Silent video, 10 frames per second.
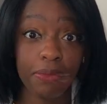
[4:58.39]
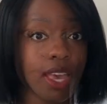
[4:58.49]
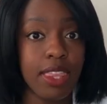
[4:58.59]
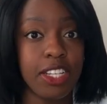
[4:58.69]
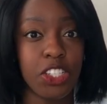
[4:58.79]

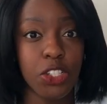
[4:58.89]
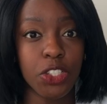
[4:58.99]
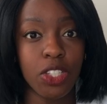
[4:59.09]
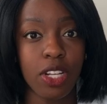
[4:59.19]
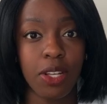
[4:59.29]
And these
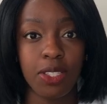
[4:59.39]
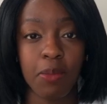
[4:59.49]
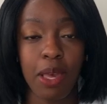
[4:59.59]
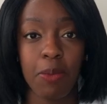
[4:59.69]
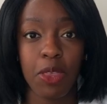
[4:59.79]
children also
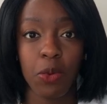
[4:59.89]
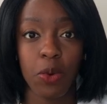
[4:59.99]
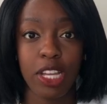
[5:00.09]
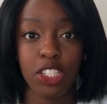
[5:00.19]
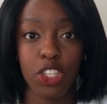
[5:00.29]
might be the
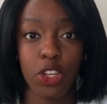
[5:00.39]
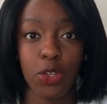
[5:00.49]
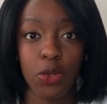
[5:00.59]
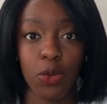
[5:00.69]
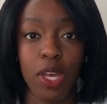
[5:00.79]
ones who,
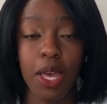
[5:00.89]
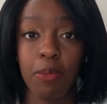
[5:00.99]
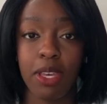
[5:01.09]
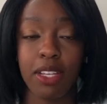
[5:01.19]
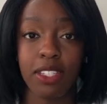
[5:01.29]

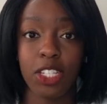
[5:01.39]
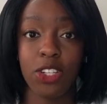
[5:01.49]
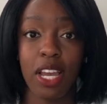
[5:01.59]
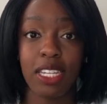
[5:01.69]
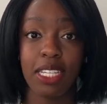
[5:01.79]
because they're
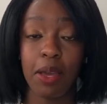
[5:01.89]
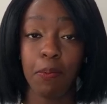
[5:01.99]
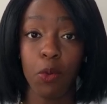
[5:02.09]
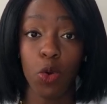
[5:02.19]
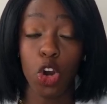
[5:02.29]
trying to get
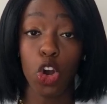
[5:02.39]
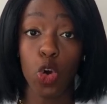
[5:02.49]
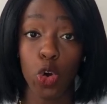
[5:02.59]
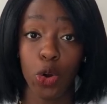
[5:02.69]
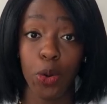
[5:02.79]
more
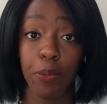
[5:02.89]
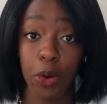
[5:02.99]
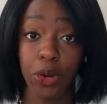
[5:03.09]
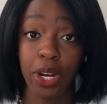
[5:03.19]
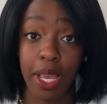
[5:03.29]
oral
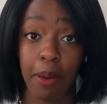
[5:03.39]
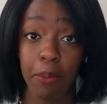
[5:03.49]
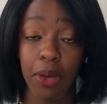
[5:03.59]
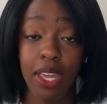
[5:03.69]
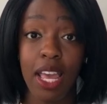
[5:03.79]
motor
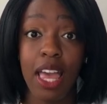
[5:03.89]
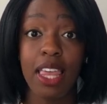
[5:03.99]
input,